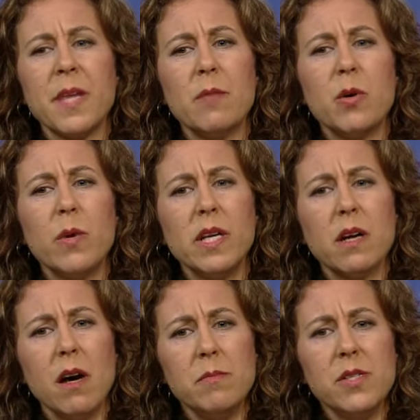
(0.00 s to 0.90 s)
But when it
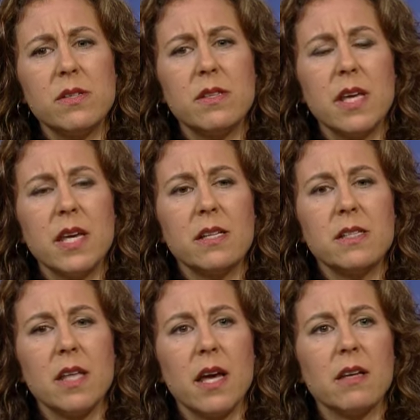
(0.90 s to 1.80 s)
comes to
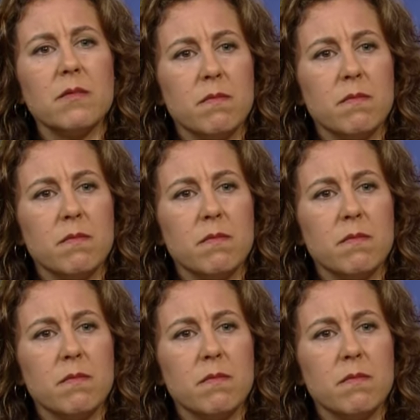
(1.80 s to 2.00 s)
things like